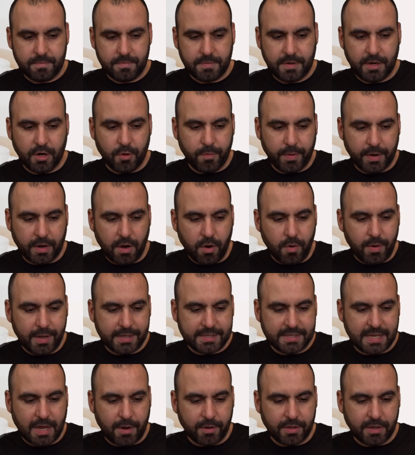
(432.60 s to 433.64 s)
Here we go.
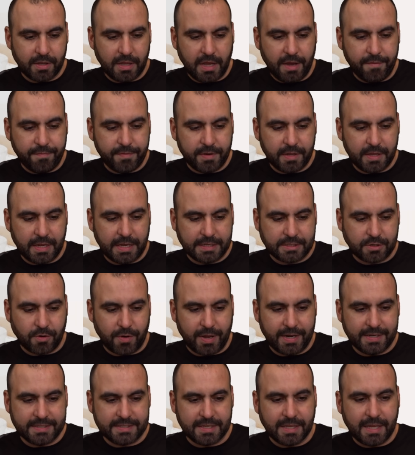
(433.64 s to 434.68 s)
It's now on the left. Let's go ahead
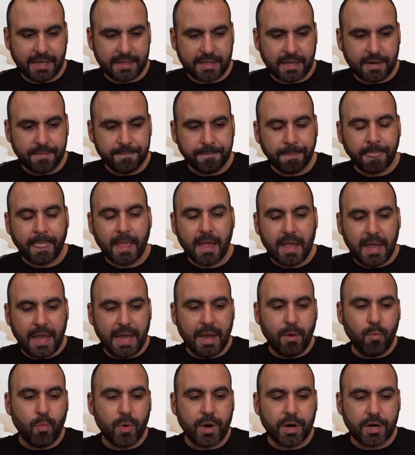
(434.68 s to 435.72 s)
and select it
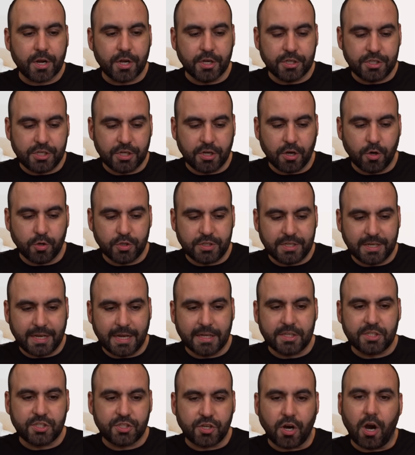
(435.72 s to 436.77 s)
and we're good to go to get
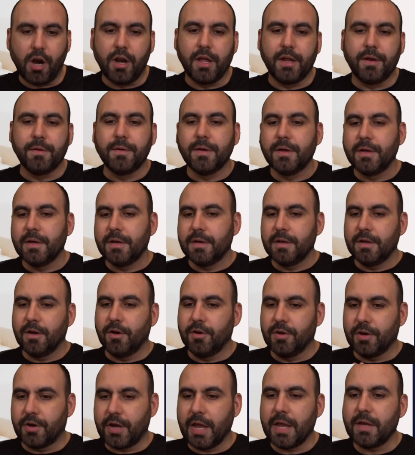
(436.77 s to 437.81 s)
started.
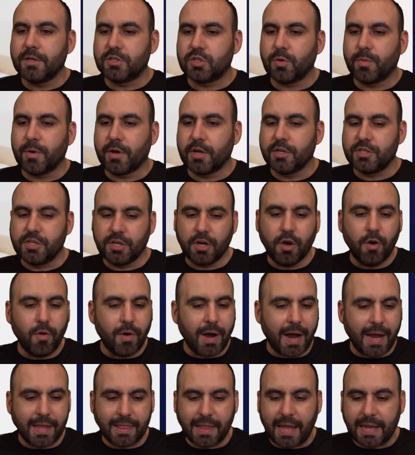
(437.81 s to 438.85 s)
Okay, so we're good to go.
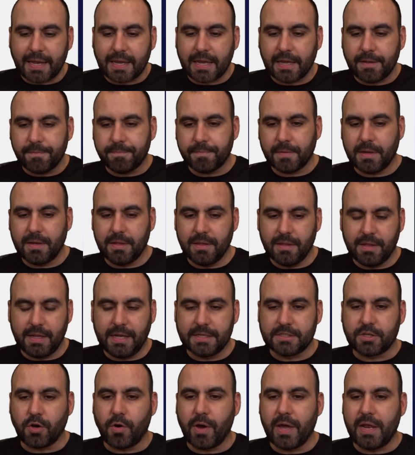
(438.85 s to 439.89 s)
I like it.
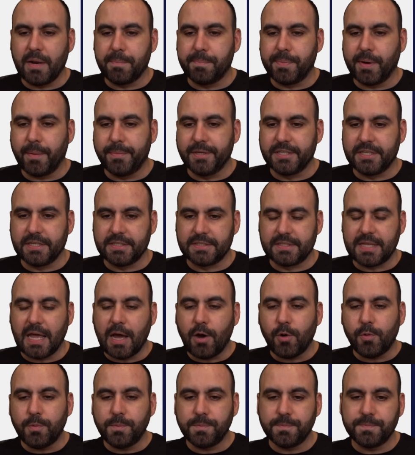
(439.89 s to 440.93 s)
Let's go ahead and publish this
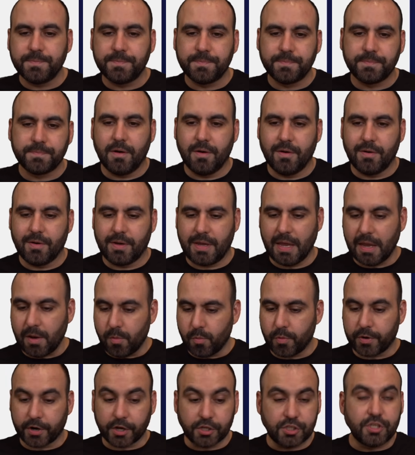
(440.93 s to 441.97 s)
now. Okay,
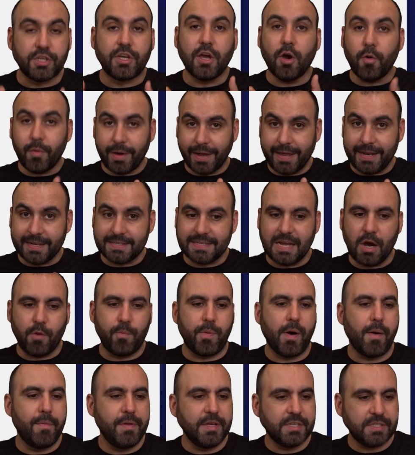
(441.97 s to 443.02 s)
we're good to go. It is now
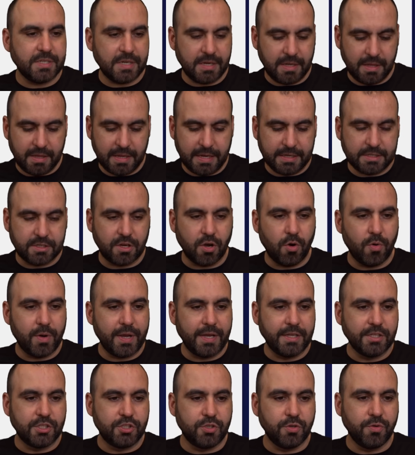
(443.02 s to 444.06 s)
published. Let's go
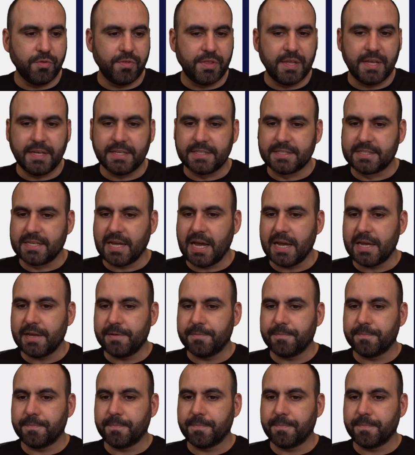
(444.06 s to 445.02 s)
into the site.